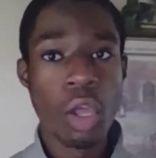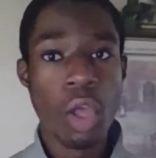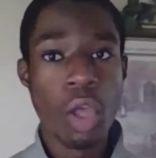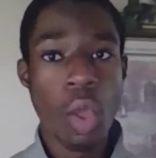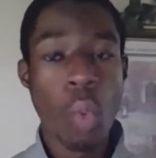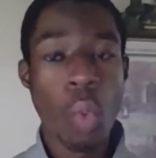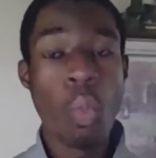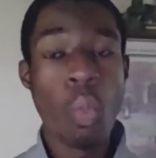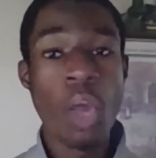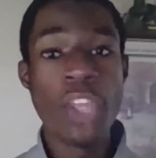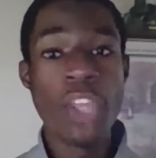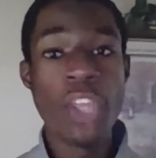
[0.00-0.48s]

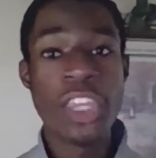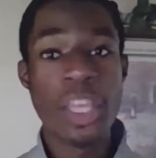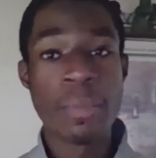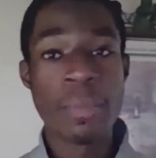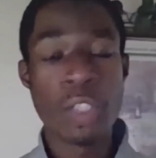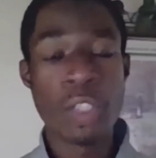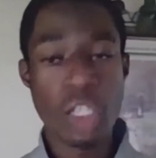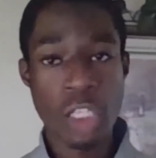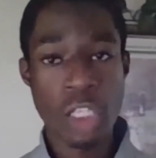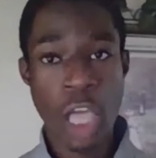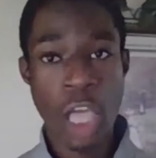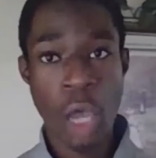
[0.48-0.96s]
want them
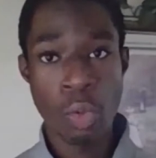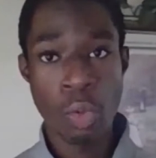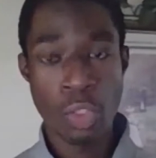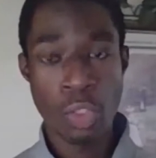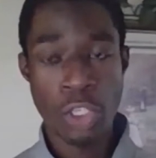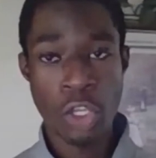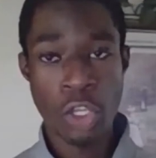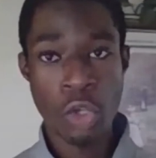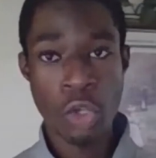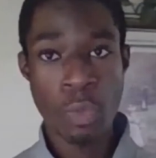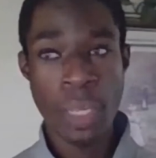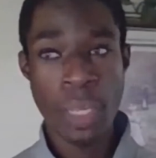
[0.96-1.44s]
to go
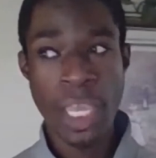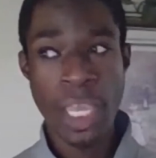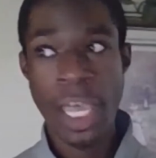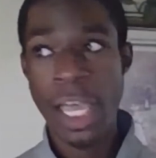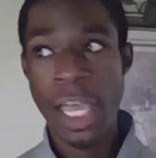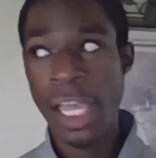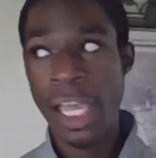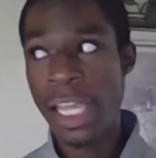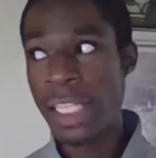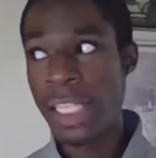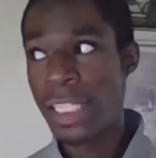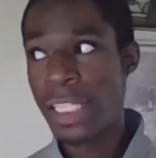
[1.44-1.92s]
to,
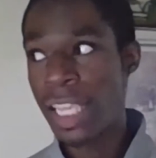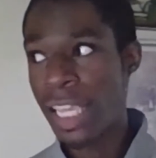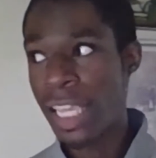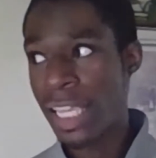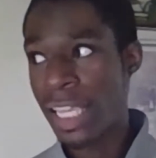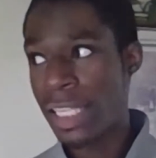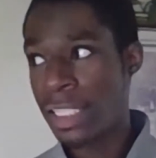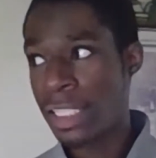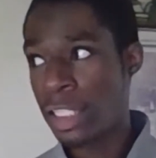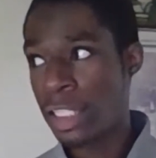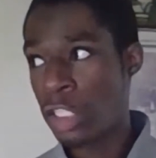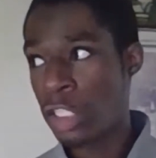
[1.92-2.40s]
because
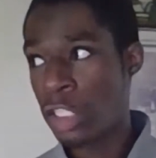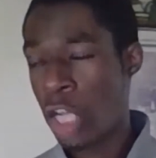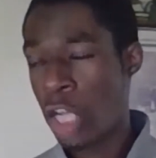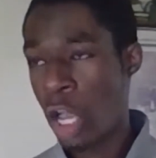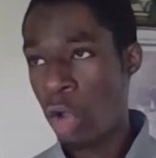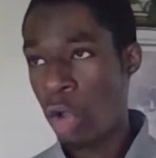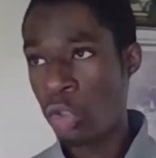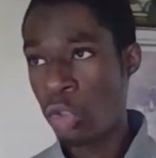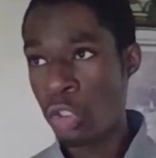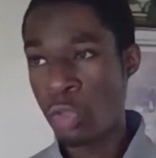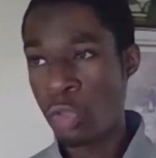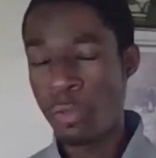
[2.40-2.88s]
it's,
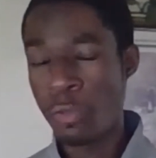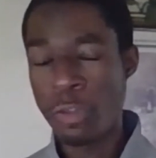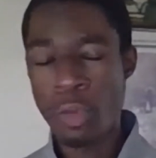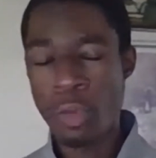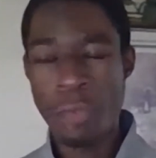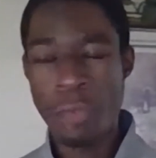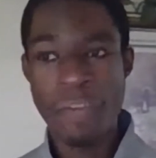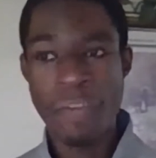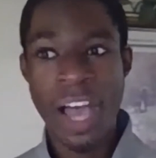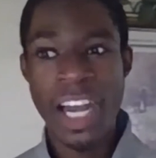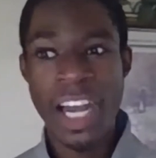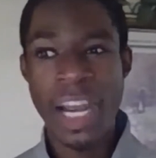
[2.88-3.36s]
you
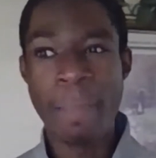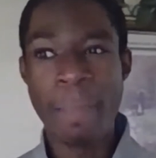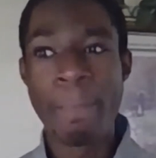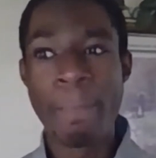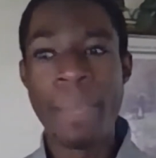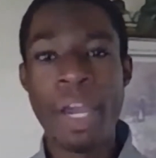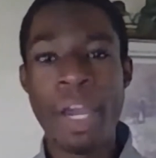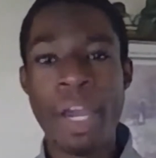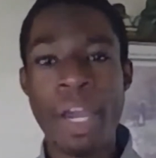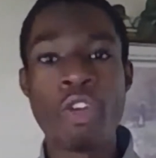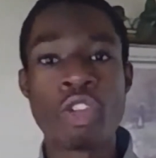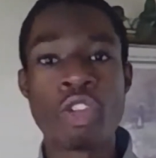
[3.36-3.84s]
find a
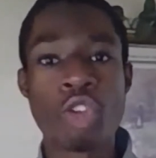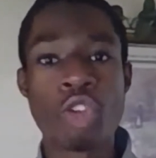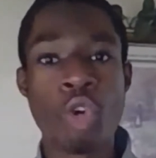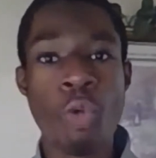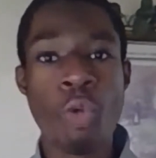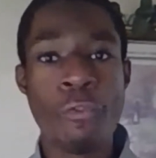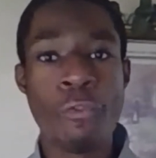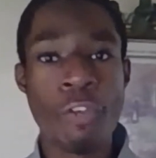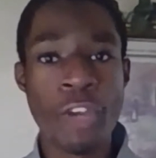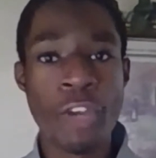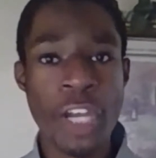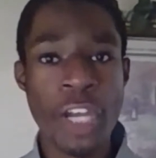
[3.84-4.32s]
better school
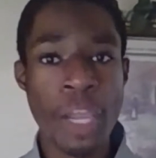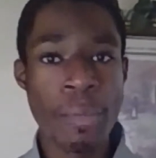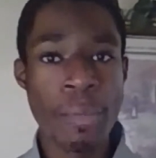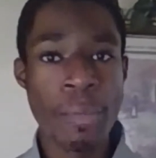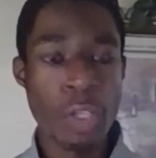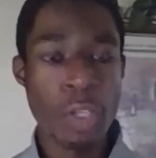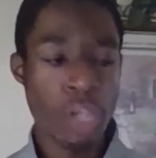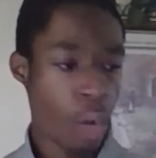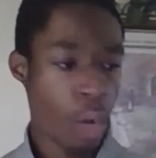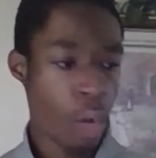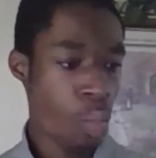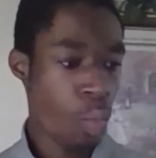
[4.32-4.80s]
for them,
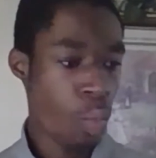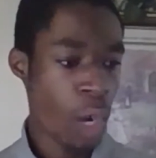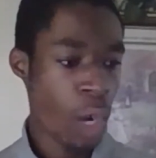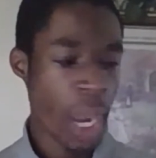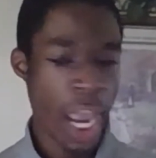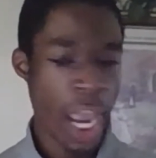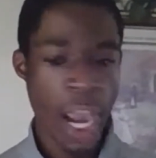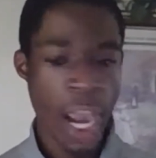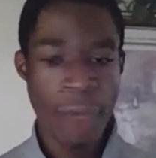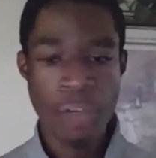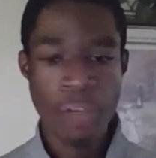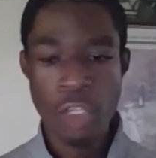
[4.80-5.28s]

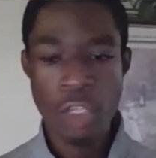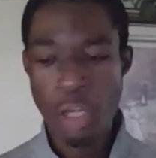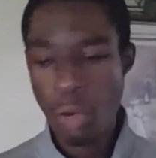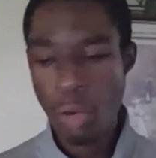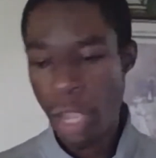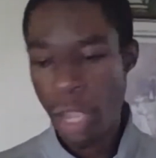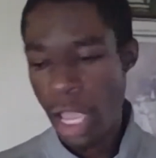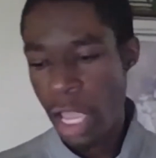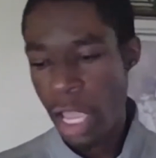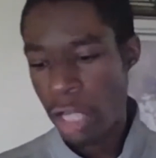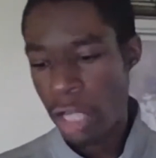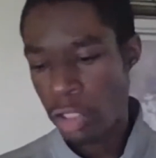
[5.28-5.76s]
whatever,
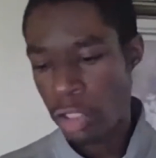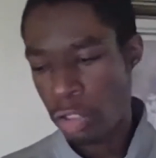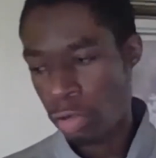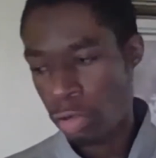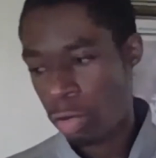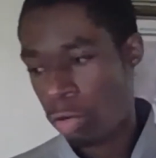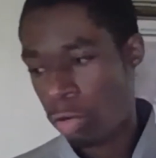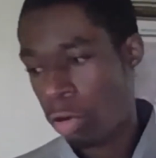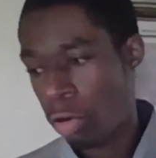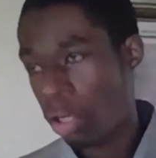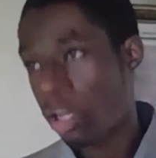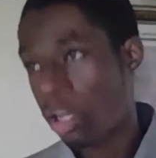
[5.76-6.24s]

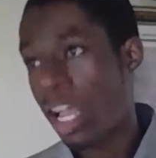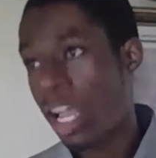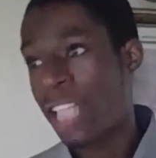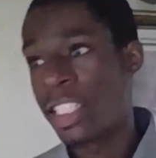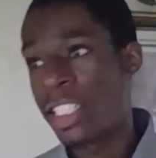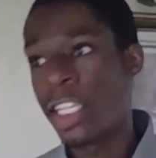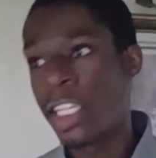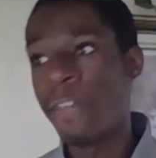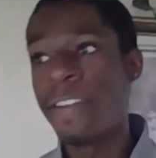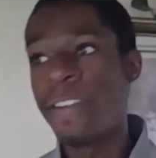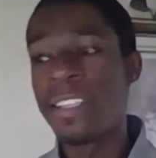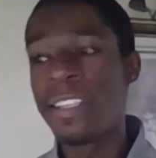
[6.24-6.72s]
extracurricular
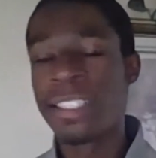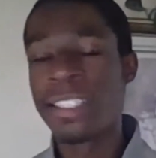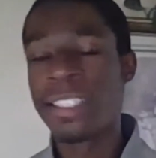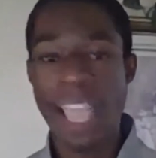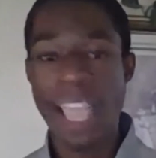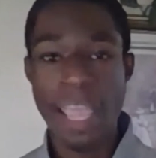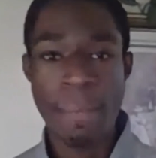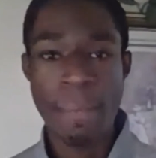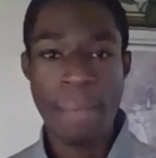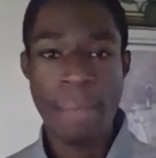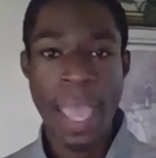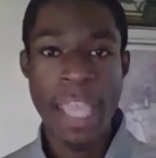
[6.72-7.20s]
activities
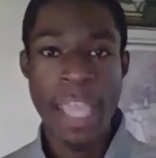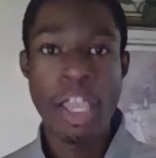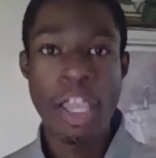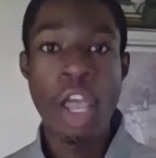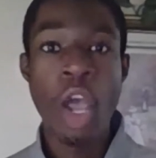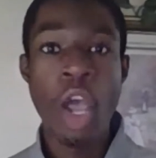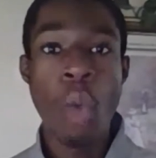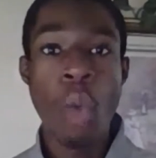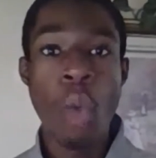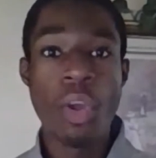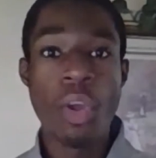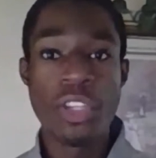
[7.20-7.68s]
they may
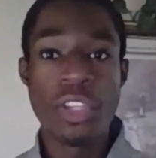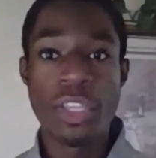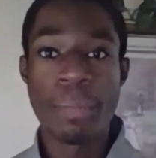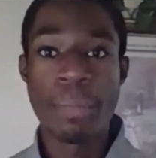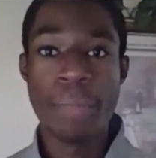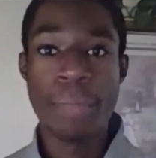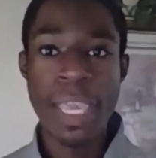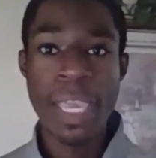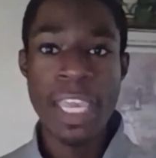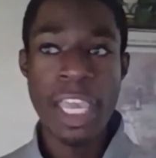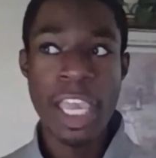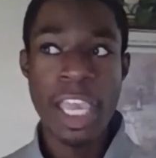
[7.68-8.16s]
want to
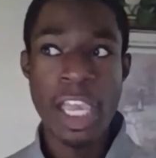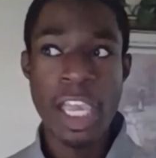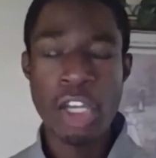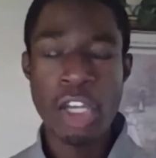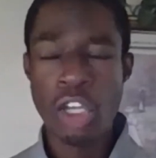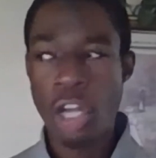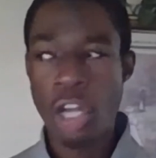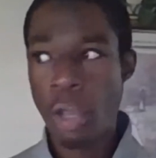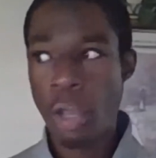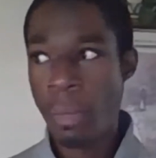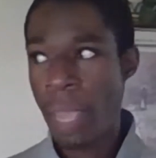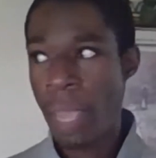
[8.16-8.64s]
be
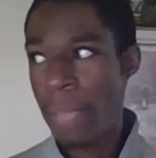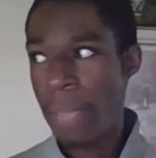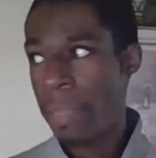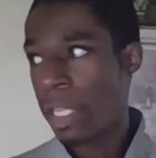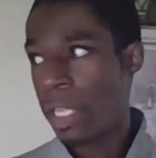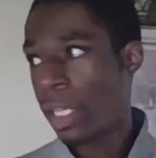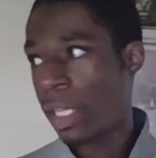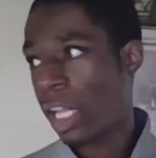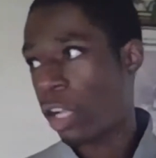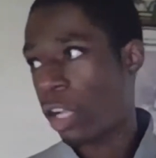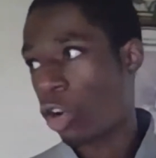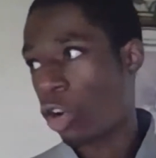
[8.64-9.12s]
in, maybe
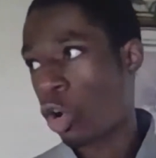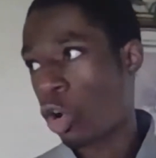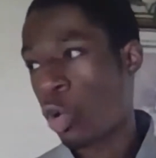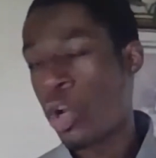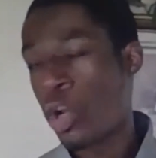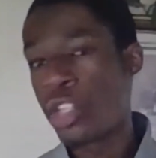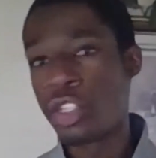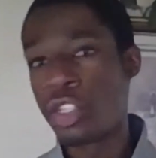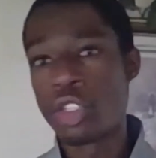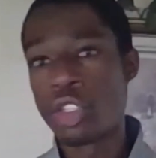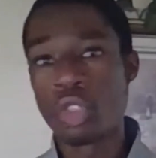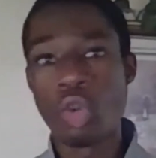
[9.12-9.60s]
like a
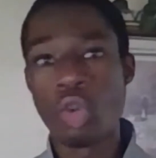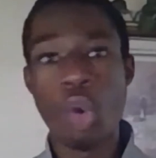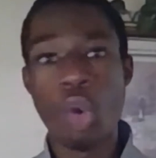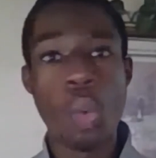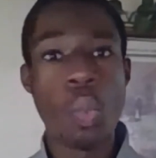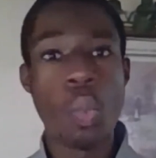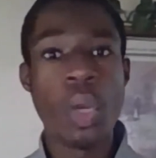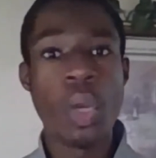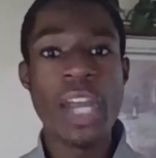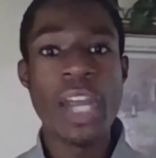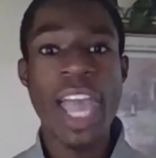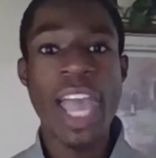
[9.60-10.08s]
Christian school,
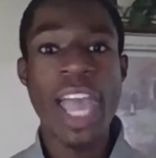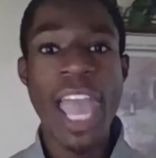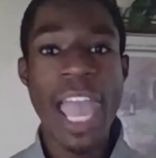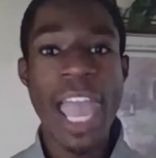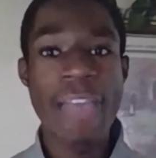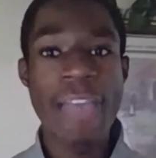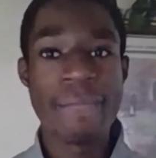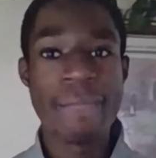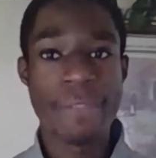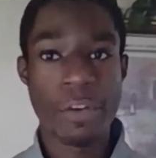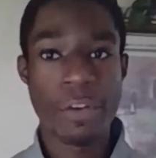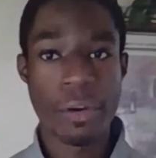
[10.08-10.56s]

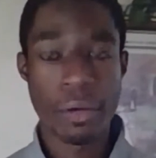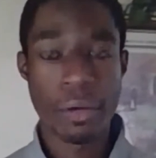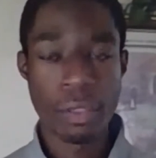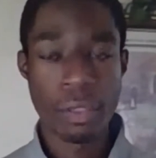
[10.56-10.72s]
whatever.